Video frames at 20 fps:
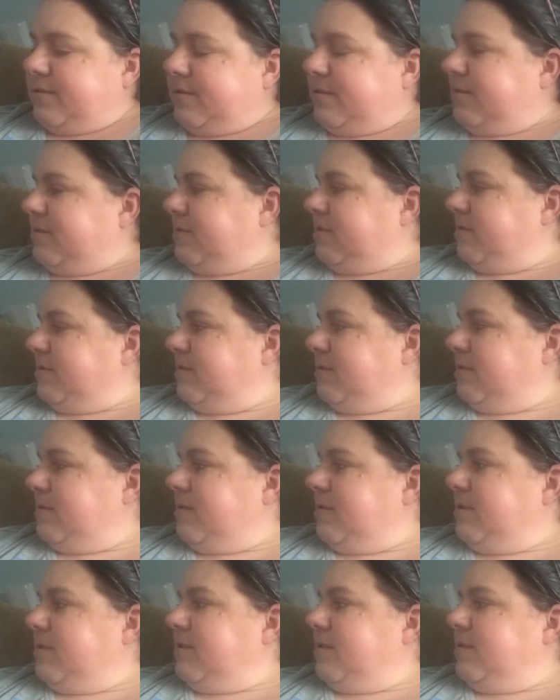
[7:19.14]

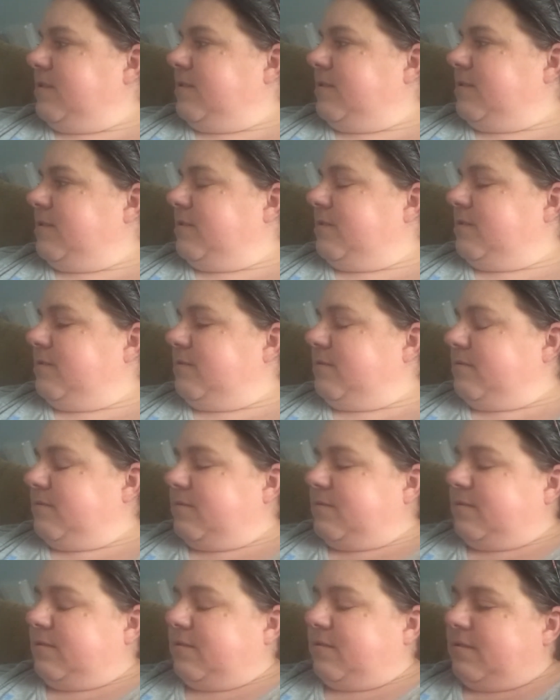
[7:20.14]

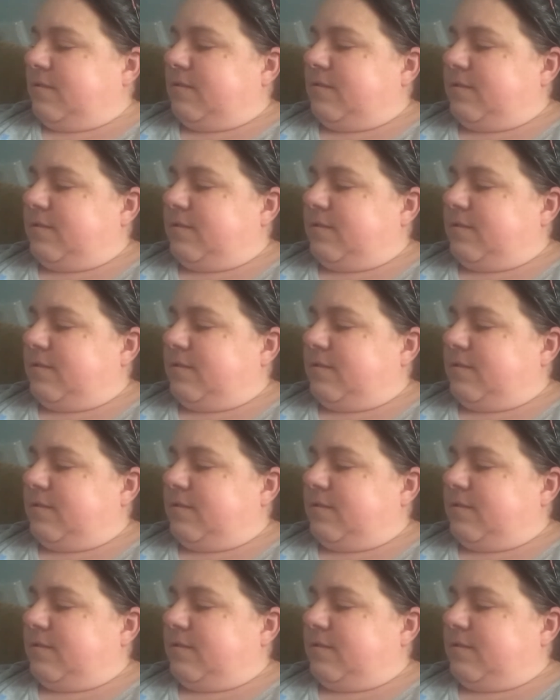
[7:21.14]
No one is speaking in this clip.